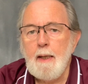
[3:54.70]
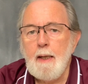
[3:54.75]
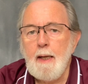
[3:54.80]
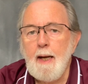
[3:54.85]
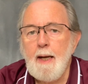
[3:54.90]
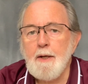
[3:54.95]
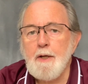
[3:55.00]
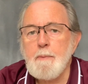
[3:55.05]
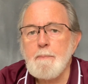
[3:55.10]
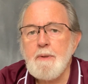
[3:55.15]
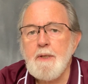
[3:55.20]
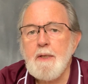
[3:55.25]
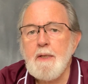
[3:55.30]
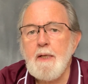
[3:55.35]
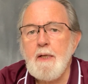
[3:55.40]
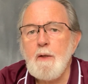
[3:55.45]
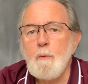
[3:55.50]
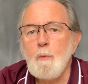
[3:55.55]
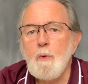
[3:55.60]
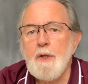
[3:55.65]
And I
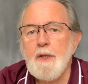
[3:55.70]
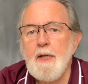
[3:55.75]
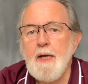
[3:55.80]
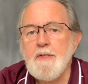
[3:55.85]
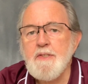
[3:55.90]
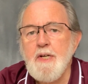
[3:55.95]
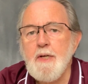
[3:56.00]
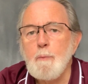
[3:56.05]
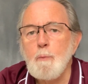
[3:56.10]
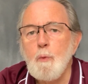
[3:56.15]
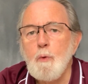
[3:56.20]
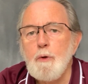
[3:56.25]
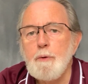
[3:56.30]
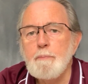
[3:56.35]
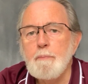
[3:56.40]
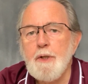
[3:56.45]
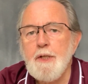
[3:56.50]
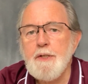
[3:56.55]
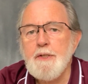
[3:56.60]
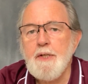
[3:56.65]
begin with, as I would,
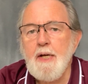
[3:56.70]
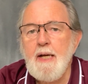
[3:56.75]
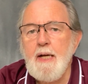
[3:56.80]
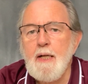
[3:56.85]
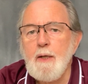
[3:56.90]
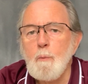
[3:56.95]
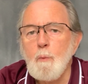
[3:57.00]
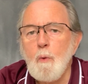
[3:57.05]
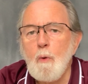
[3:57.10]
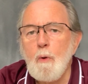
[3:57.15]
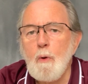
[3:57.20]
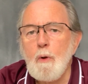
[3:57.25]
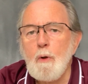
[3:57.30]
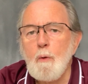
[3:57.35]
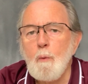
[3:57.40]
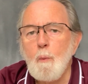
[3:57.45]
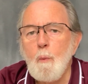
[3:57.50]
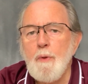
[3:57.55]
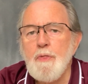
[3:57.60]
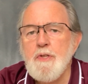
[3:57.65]
my daily
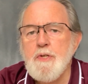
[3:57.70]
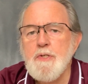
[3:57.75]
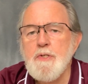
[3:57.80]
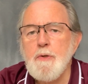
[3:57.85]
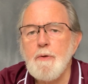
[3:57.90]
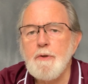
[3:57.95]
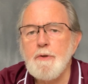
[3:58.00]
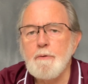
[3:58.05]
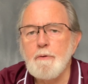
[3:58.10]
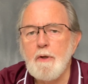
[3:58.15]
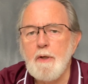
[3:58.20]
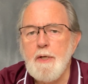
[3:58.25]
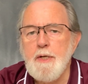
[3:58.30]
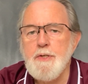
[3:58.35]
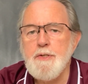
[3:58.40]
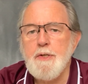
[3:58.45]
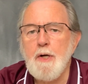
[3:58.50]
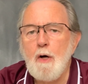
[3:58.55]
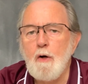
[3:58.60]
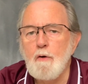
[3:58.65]
walk with
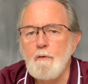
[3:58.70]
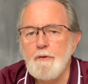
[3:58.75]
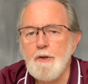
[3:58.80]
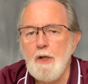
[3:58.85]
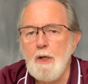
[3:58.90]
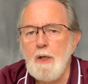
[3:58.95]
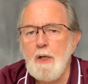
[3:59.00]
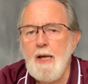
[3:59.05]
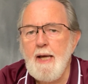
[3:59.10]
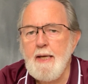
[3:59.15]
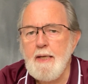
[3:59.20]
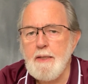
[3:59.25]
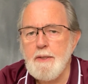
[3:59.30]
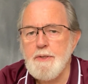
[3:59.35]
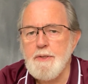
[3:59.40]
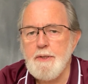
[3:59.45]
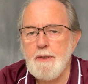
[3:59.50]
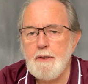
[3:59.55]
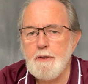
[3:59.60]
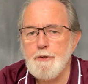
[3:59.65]
sunrise over the
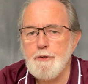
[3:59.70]
lakes in